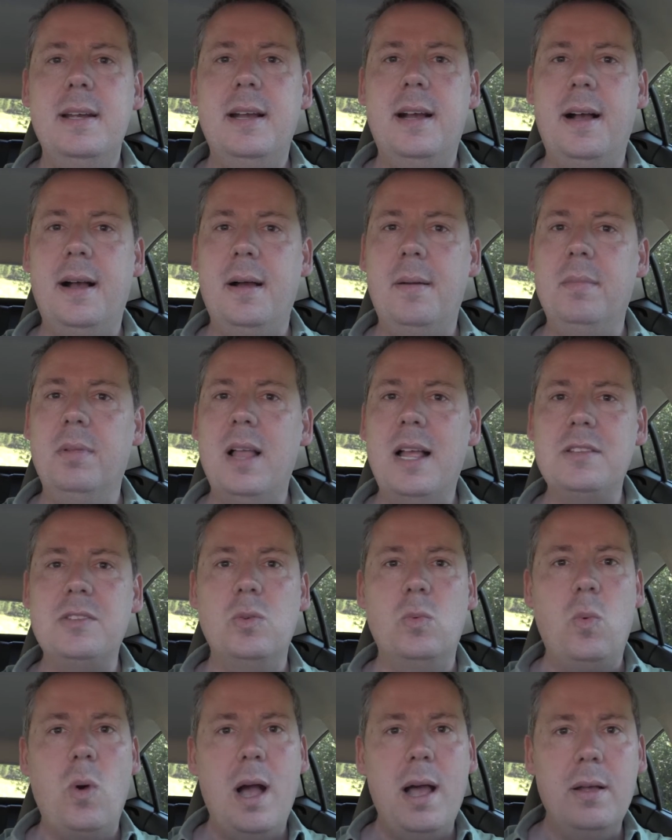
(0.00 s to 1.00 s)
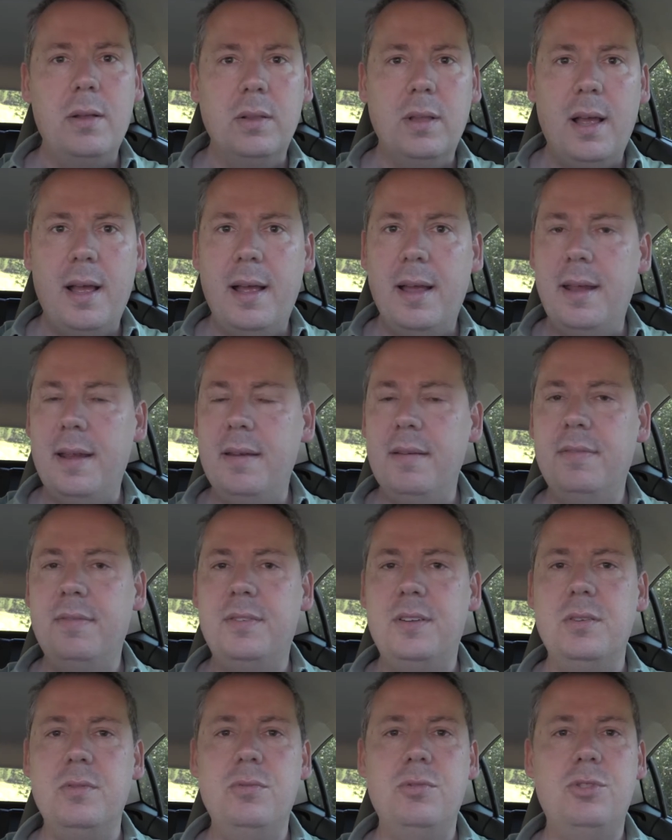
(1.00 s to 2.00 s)
Lots of wildlife
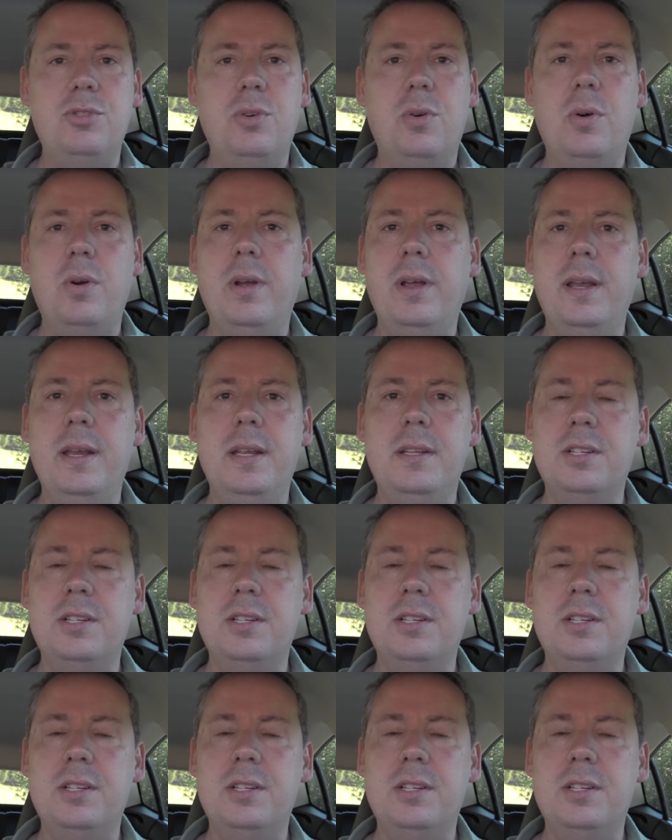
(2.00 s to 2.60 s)
to enjoy.